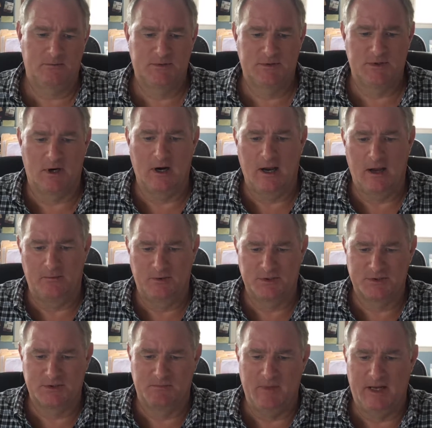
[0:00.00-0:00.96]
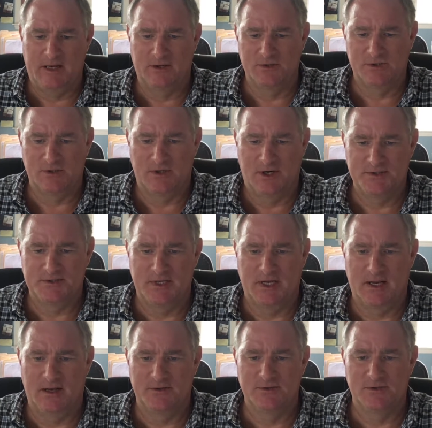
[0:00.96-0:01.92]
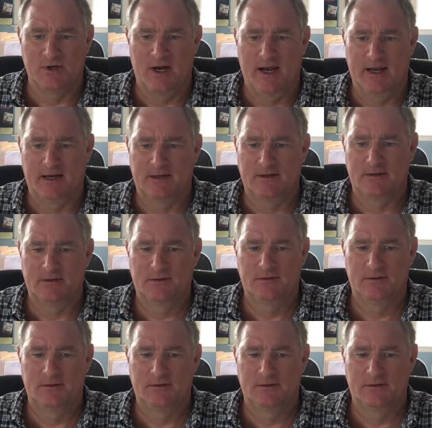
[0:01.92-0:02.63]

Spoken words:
sorry, I'm just making sure I stay on track.